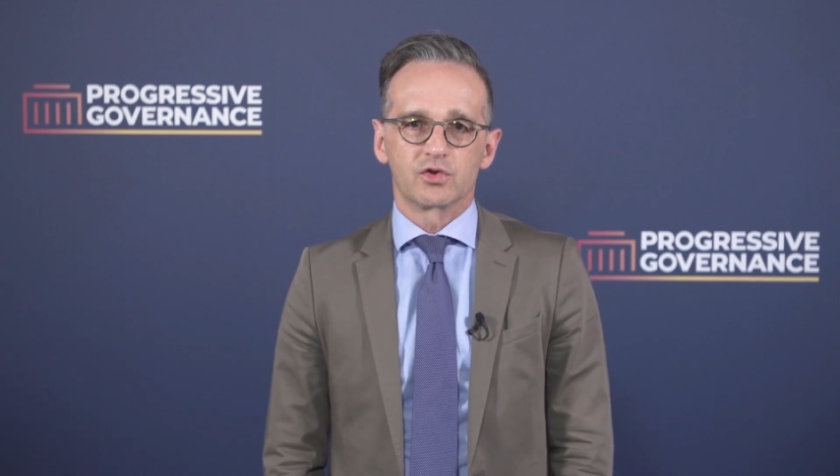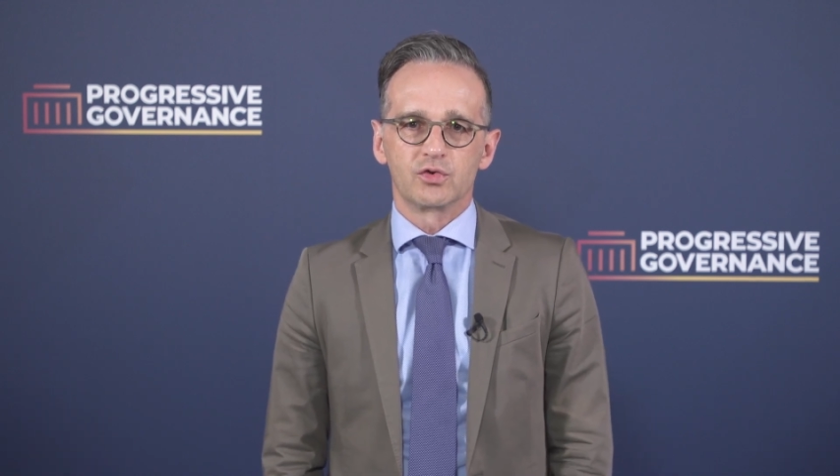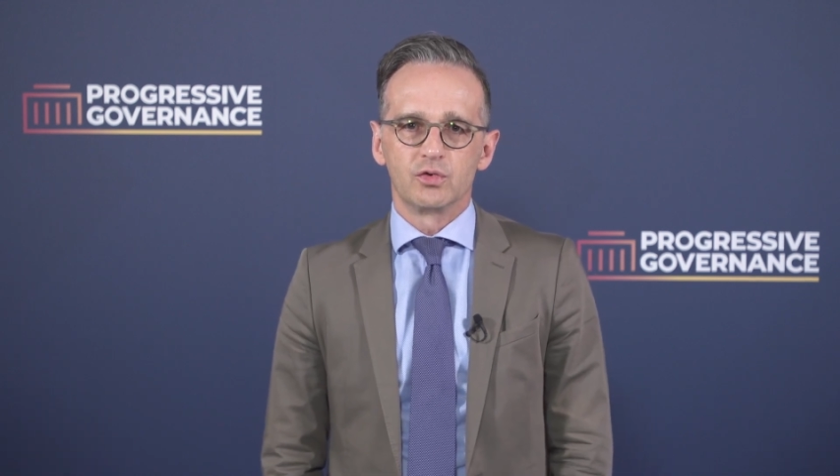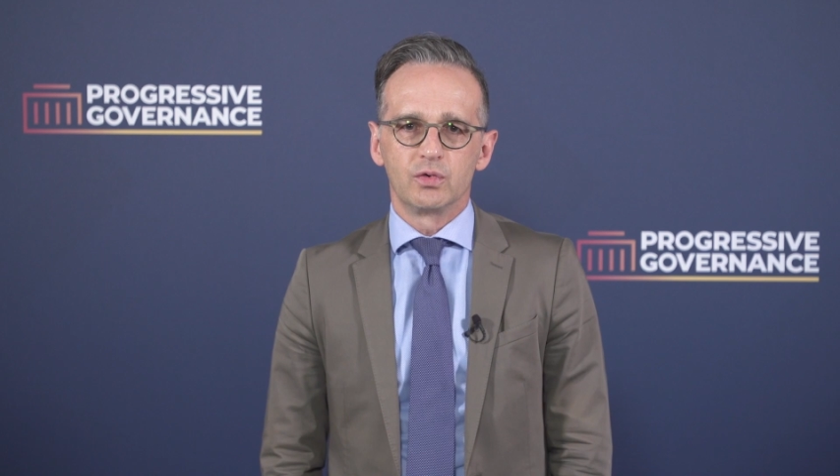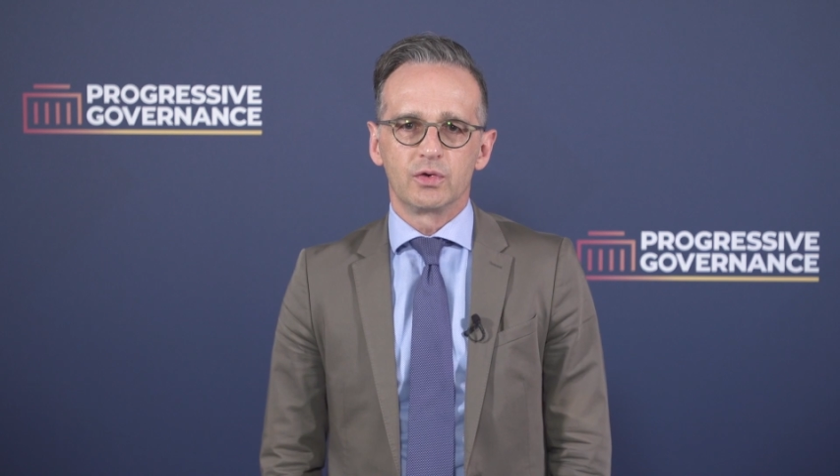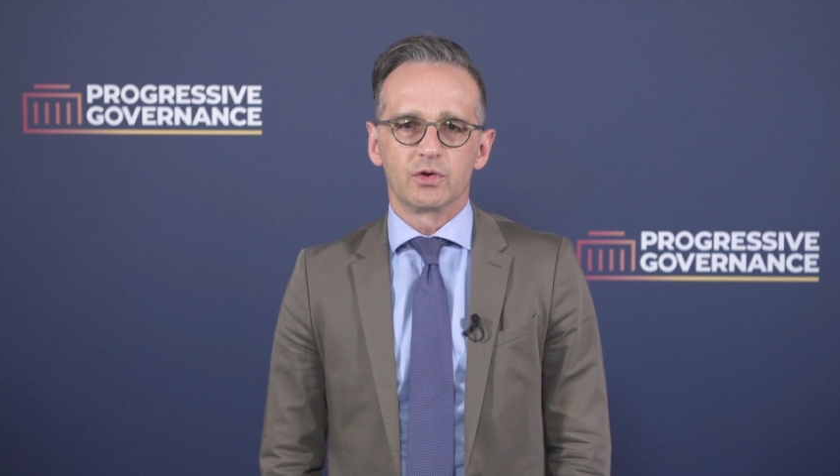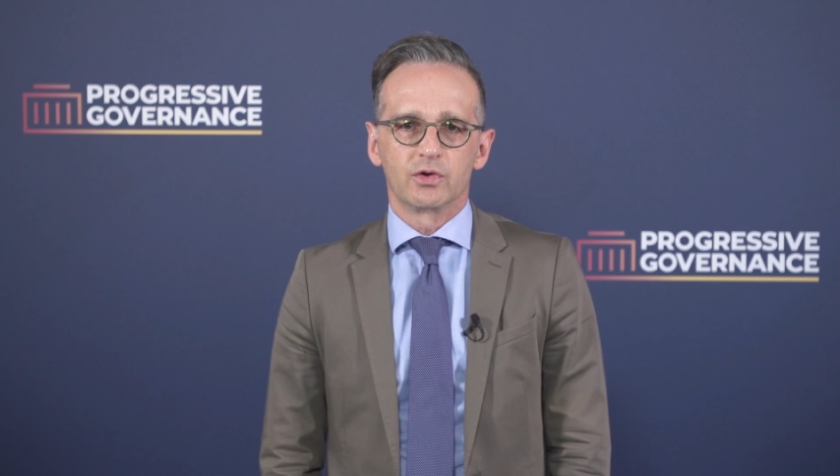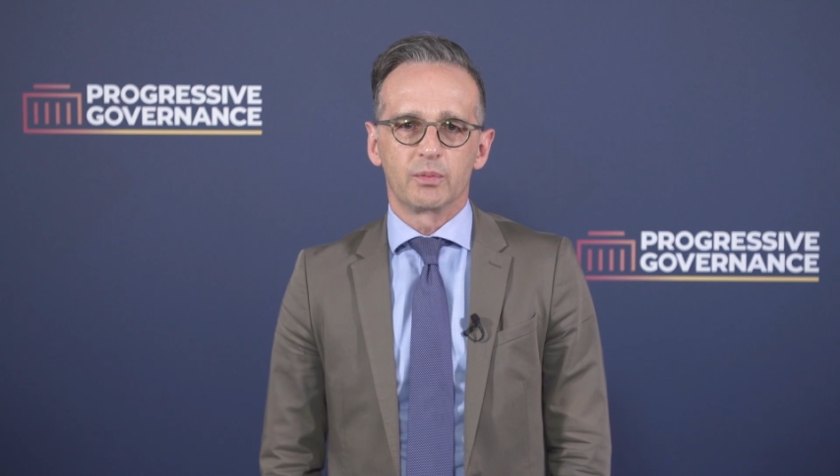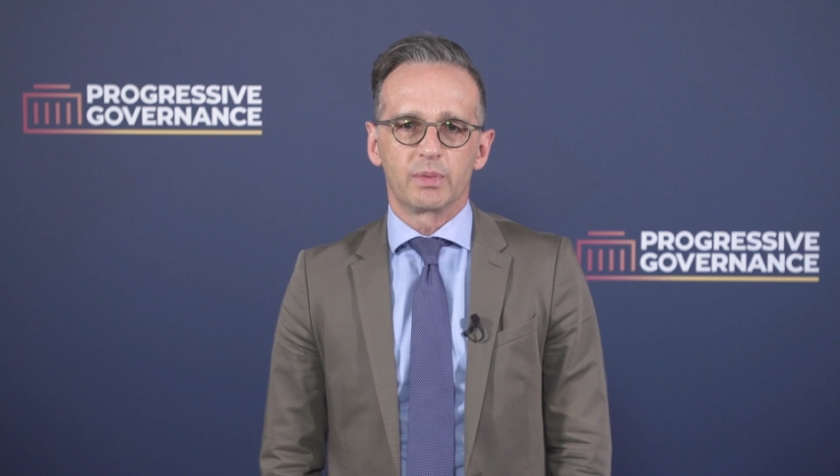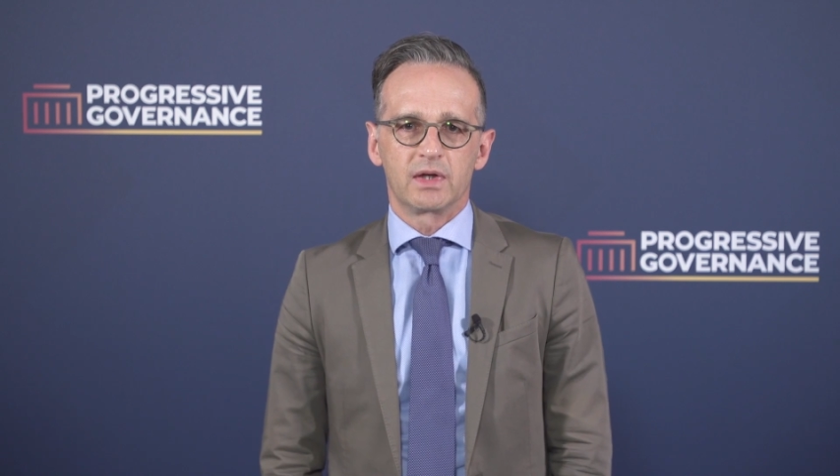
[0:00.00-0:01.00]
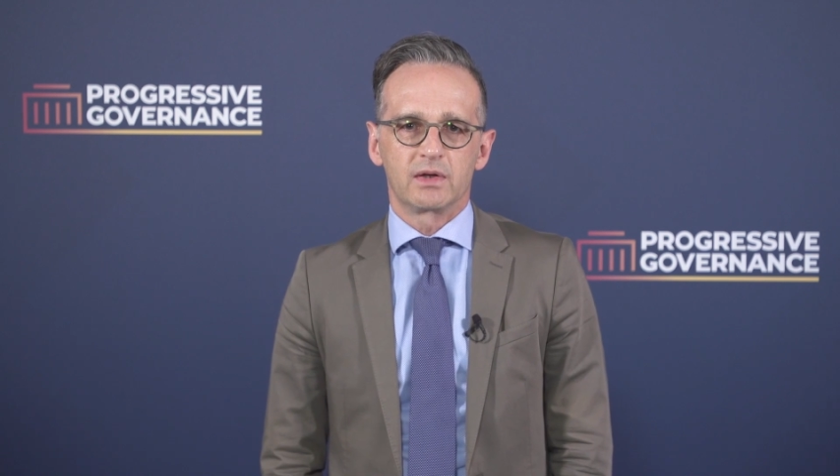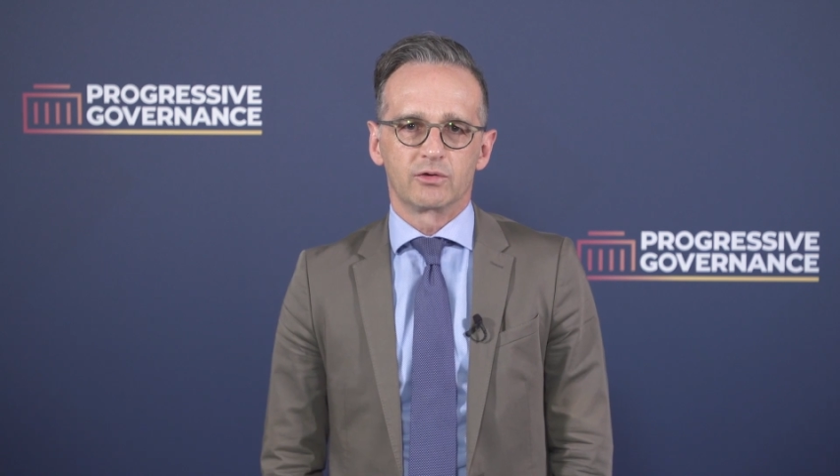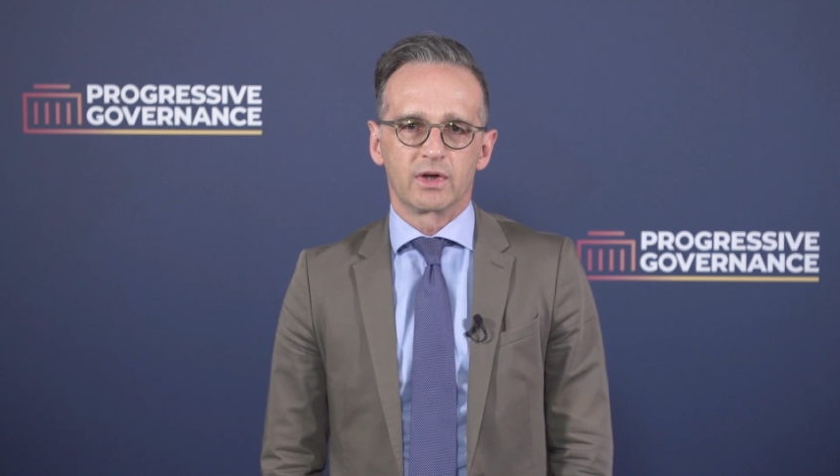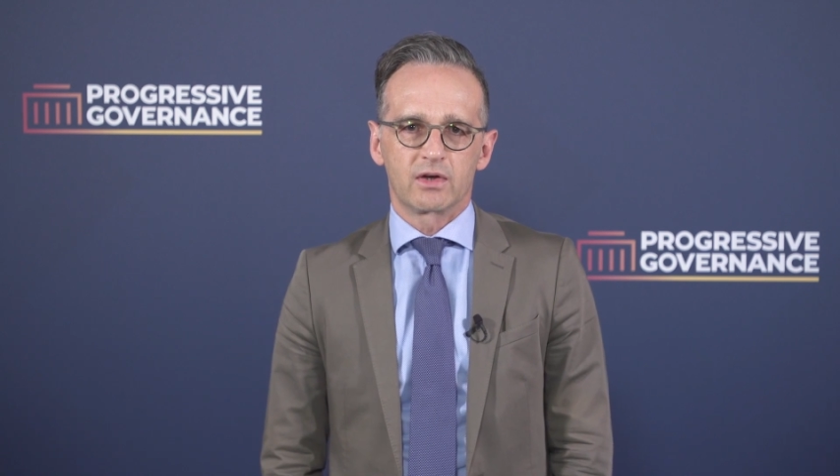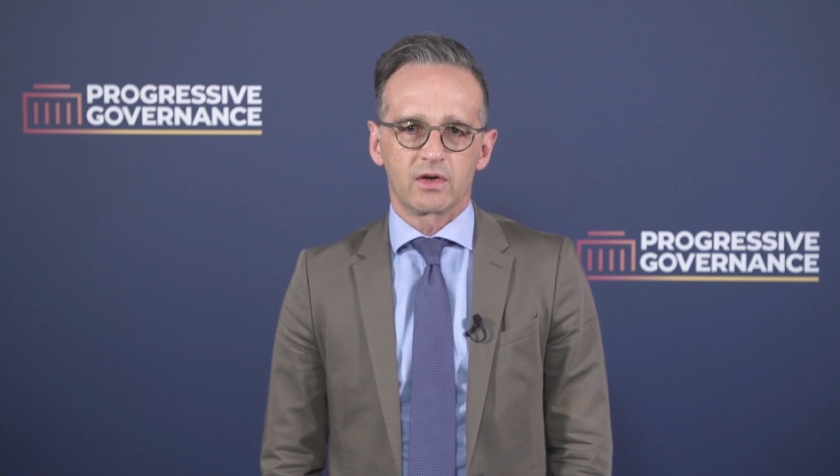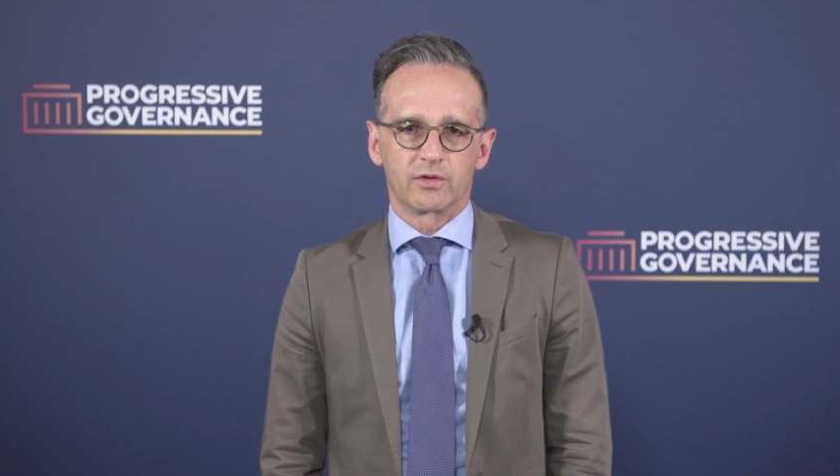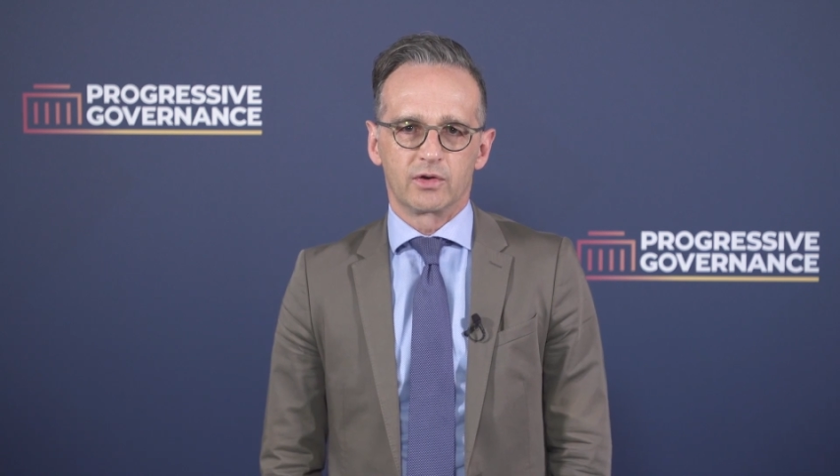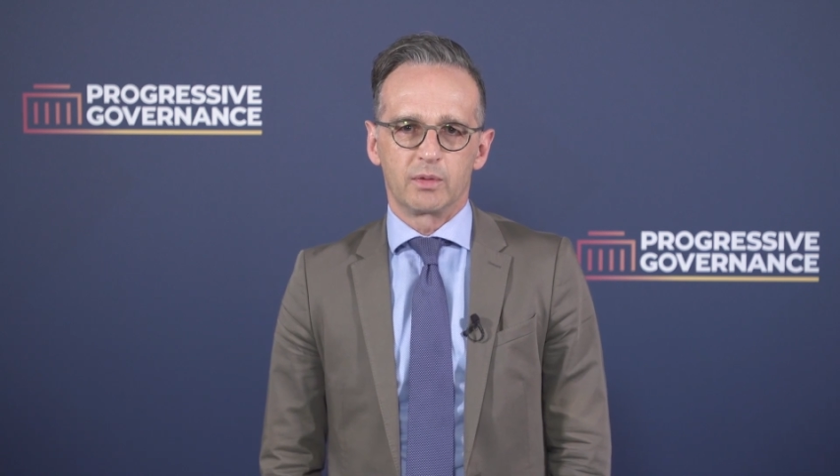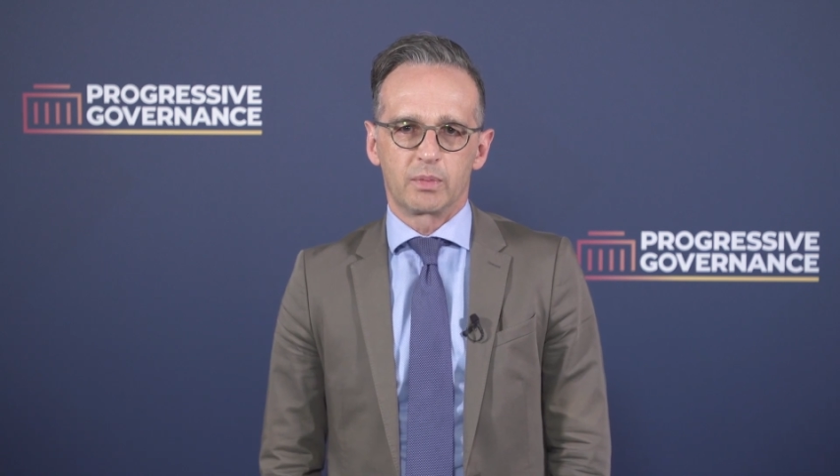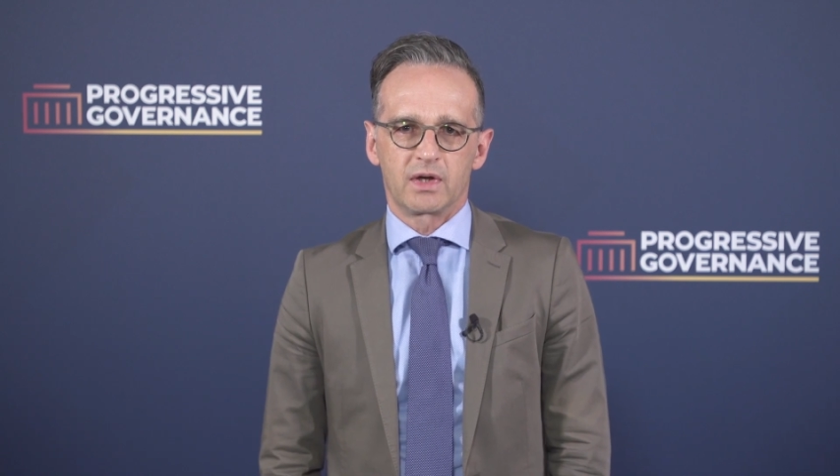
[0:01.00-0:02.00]
true European
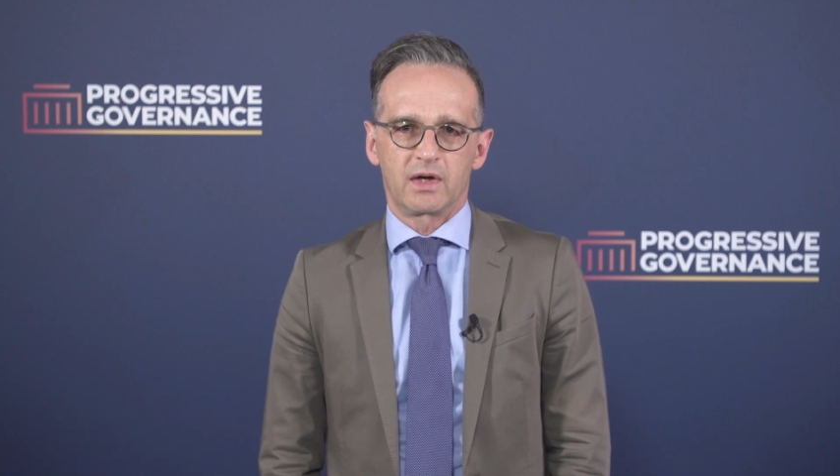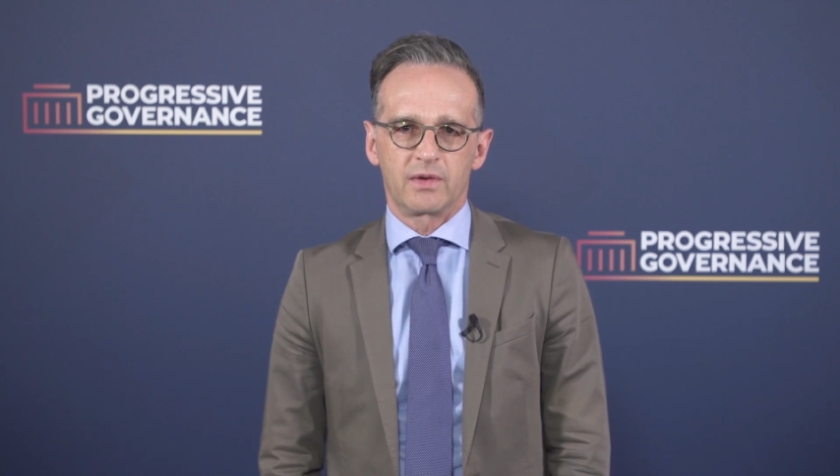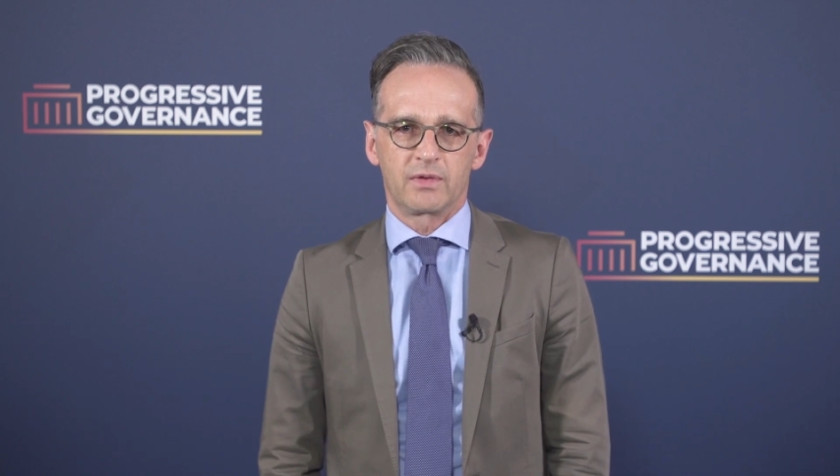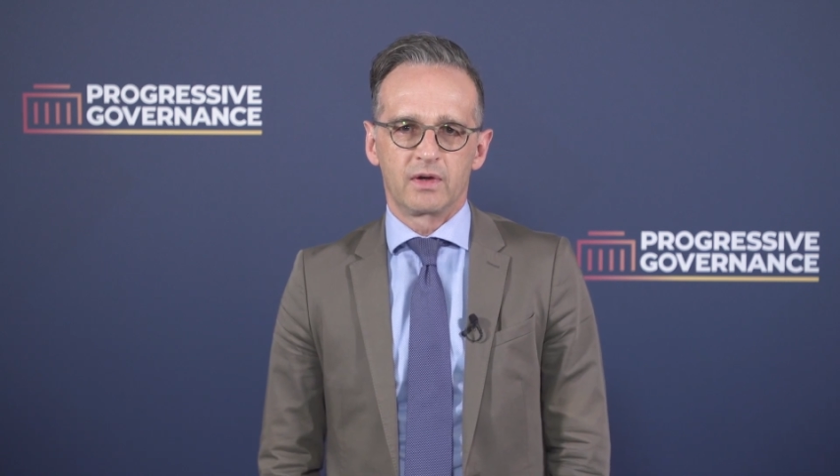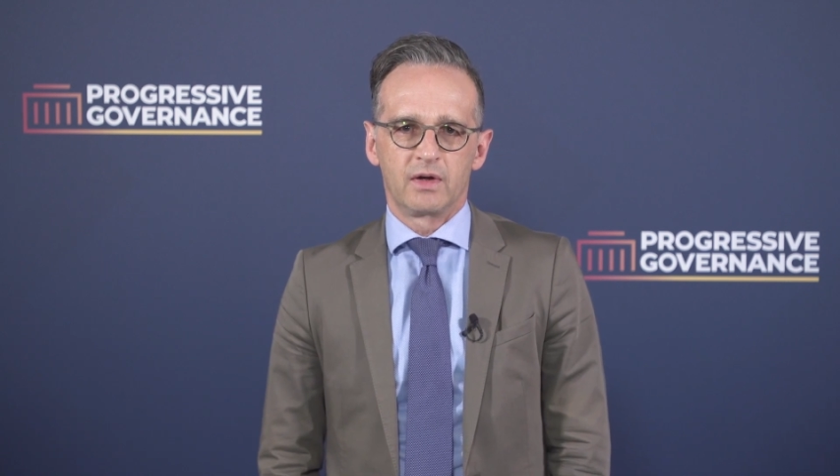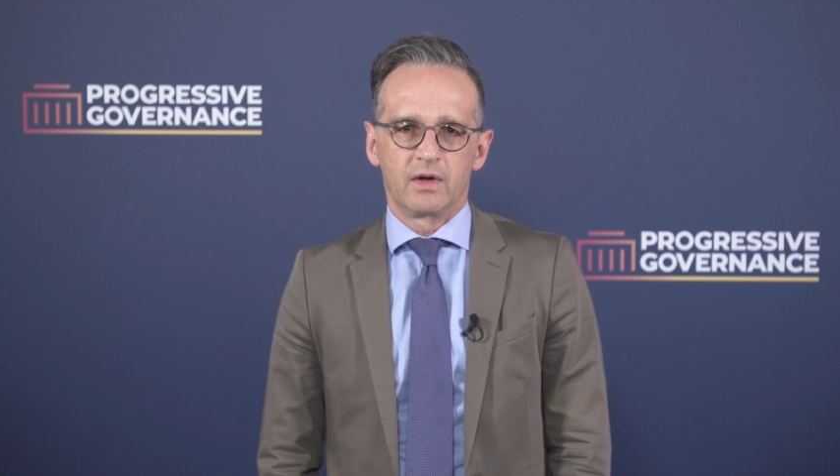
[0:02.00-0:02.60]
recovery plan